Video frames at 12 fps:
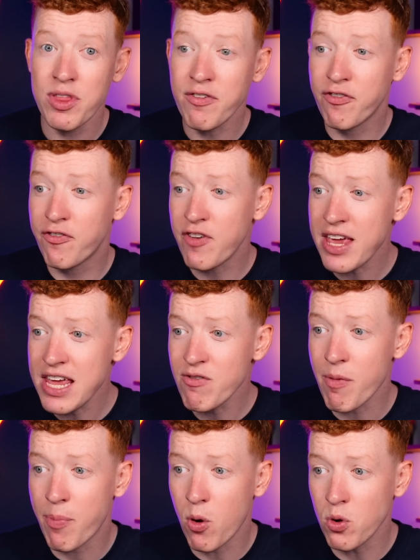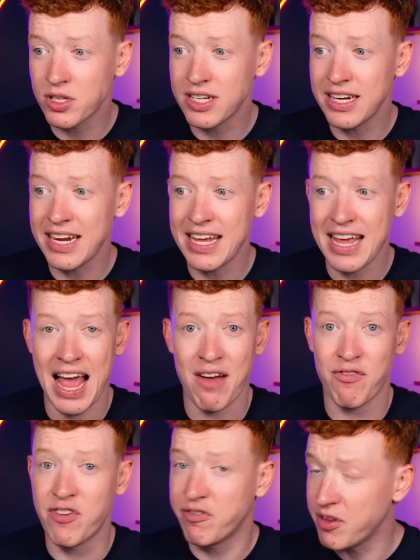with a fee reportedly
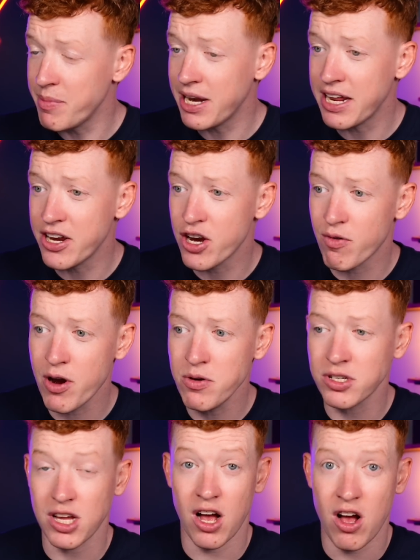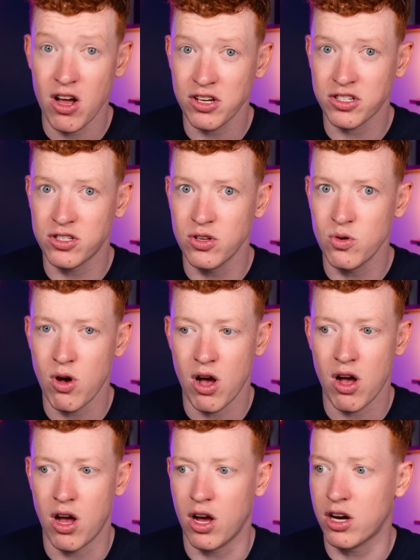at 50 million euros, Arsenal
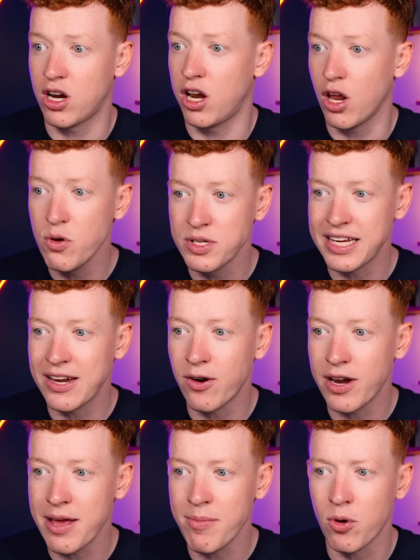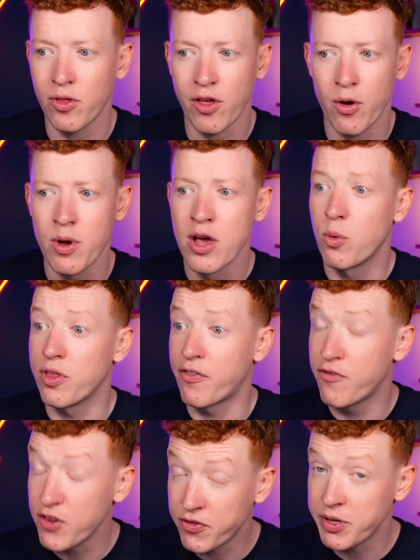are closing in on him, although with a
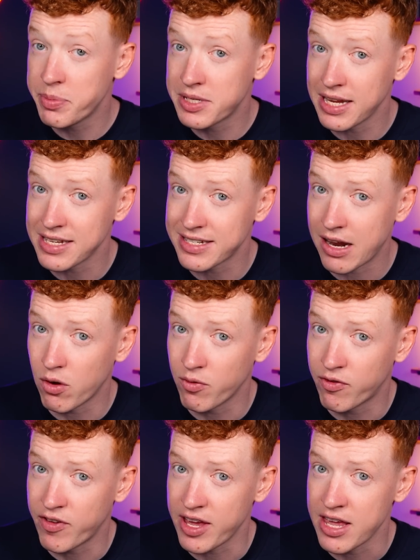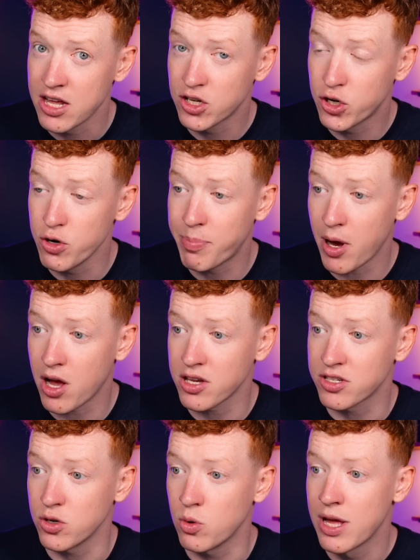50% sell-on fee to
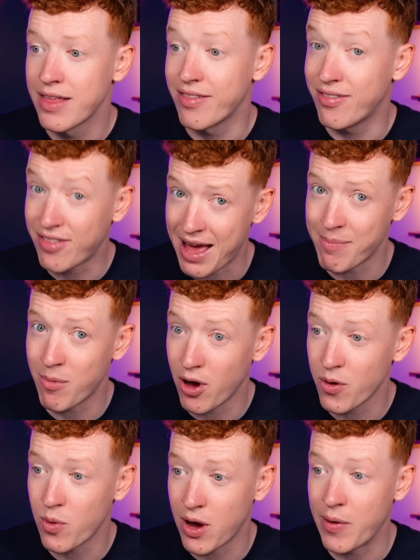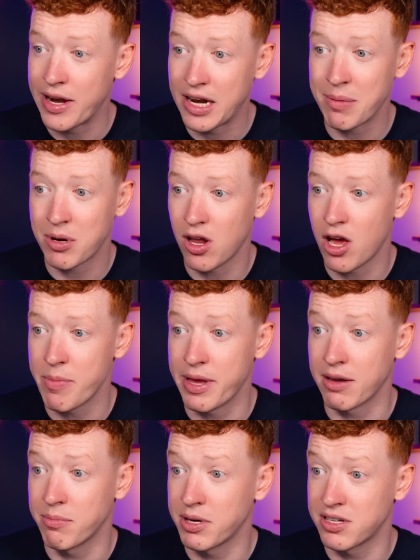Basel, that might well end up
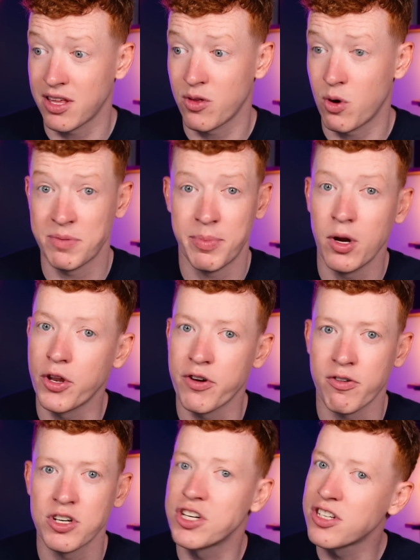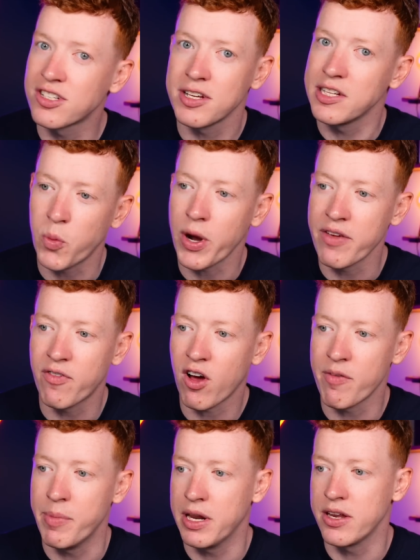climbing, because otherwise Bologna are just seeing
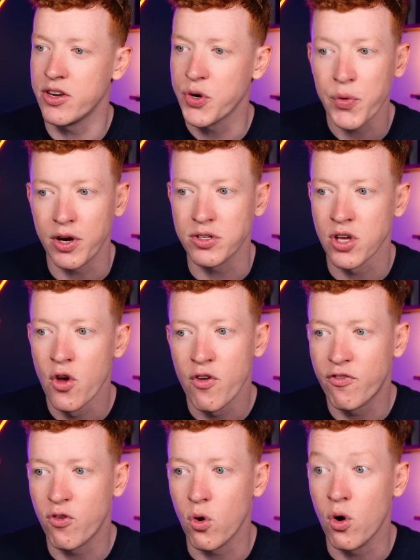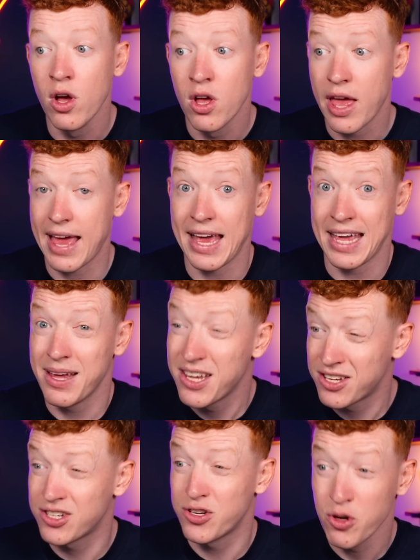25 million euros for a
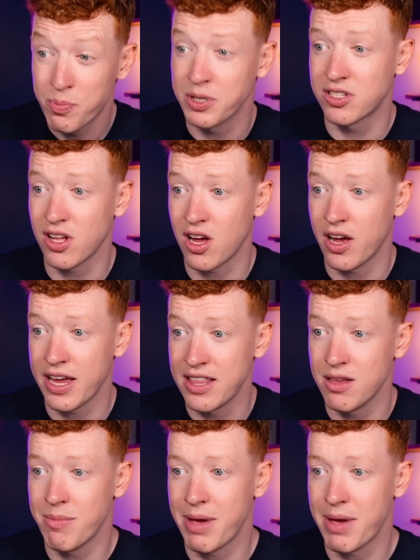superstar in the